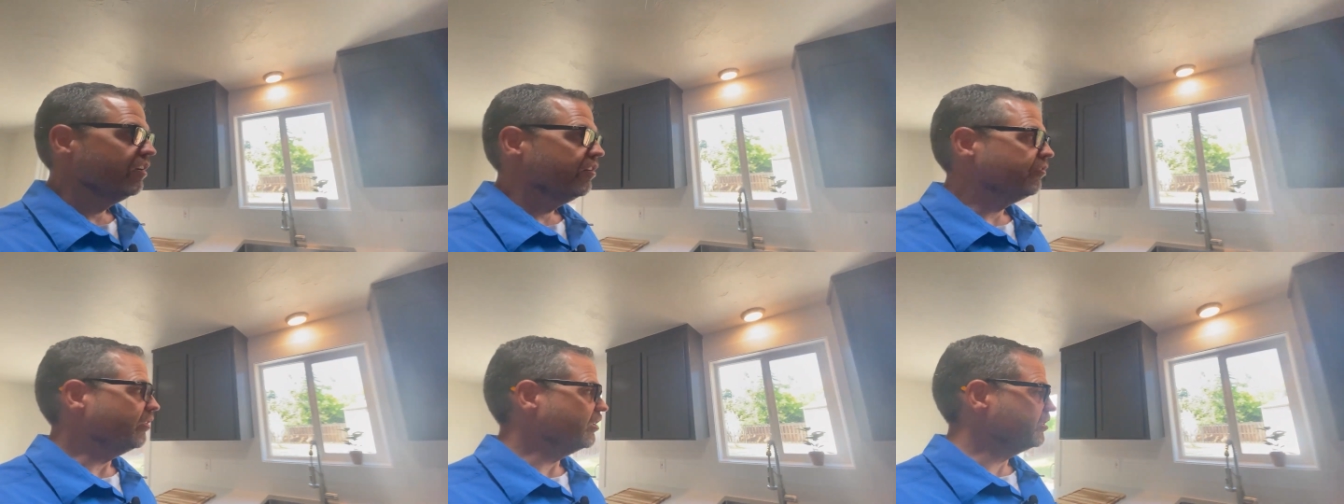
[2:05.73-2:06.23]

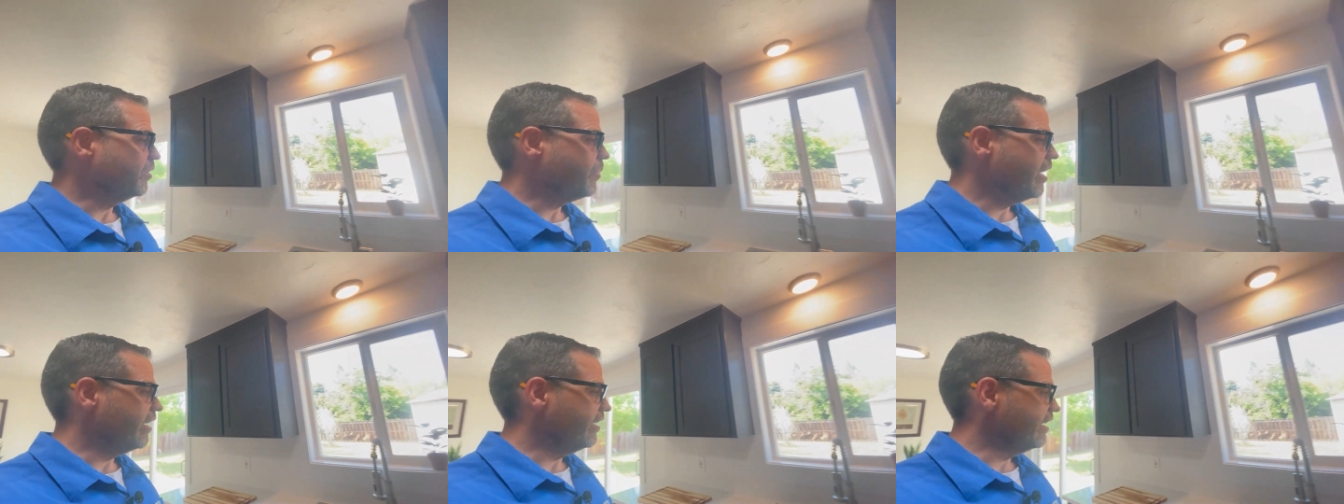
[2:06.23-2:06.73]
freshly
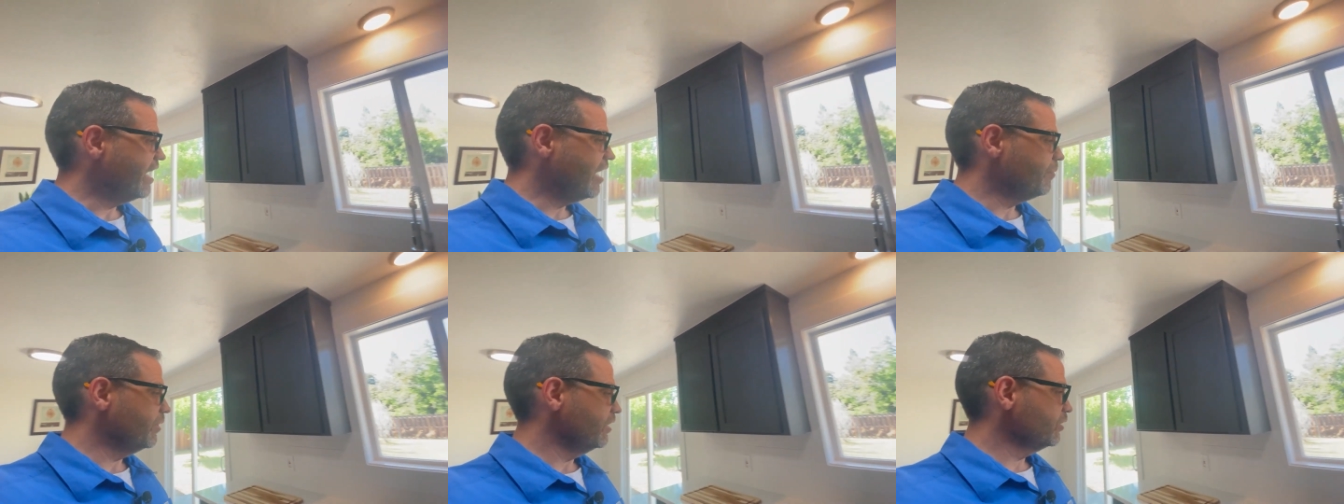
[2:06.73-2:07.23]
painted
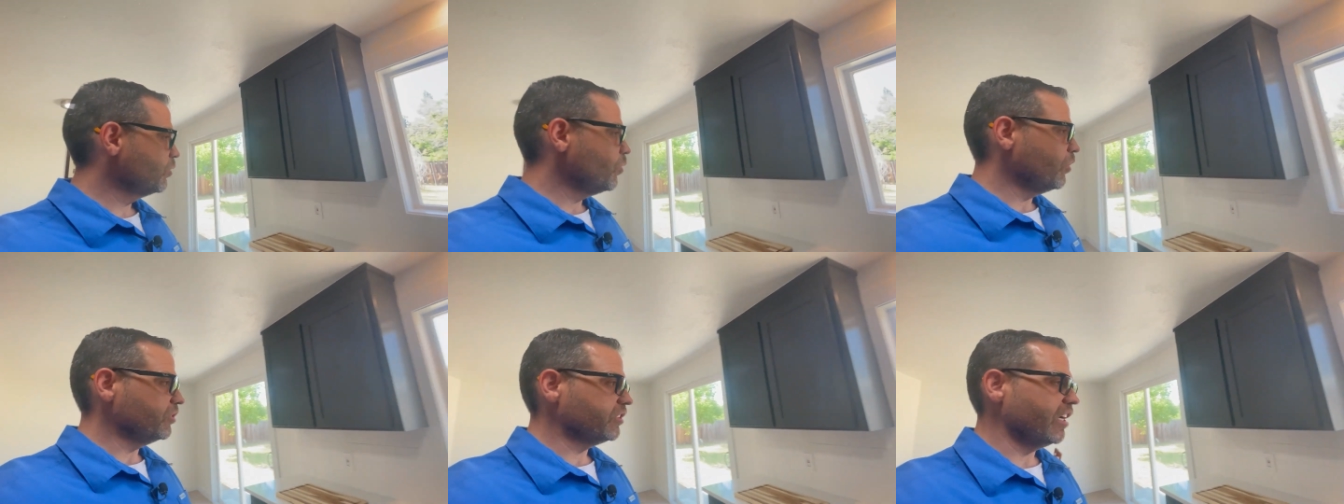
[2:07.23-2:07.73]
cabinets,
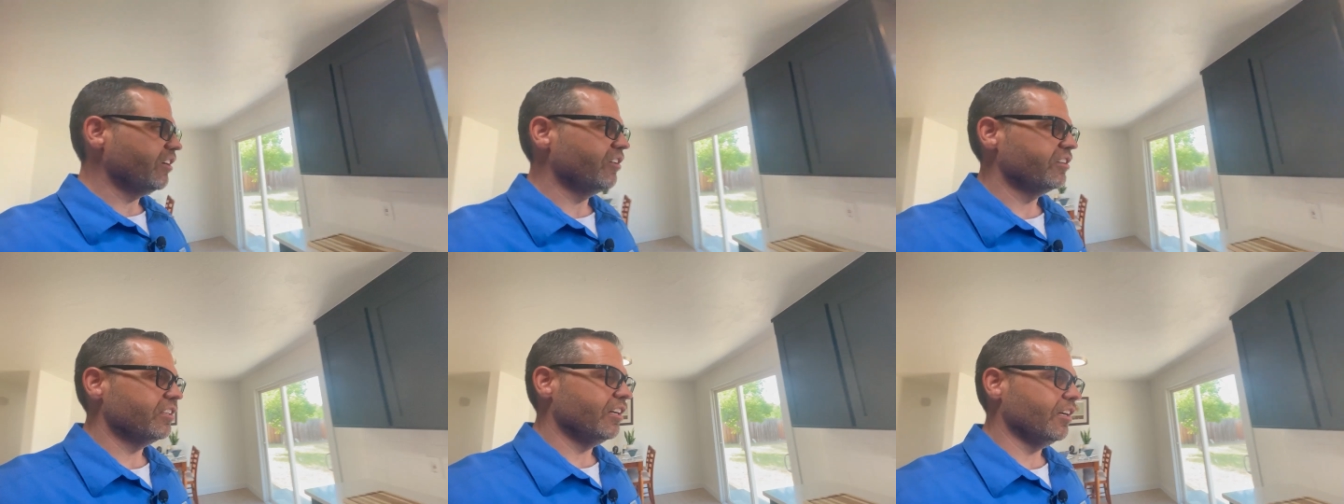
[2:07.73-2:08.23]
quartz
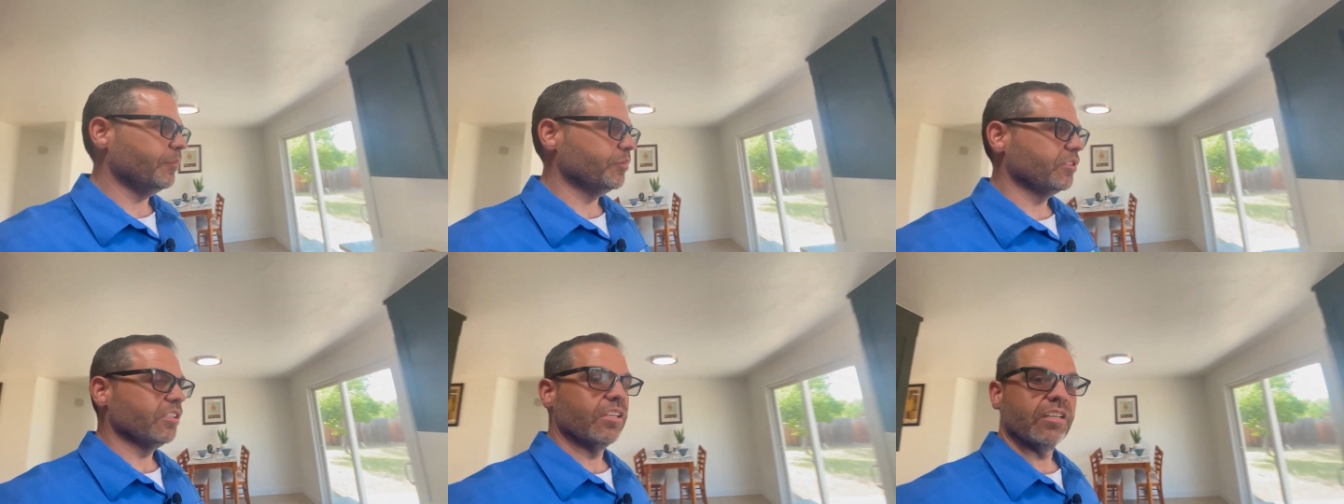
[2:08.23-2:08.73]
countertops.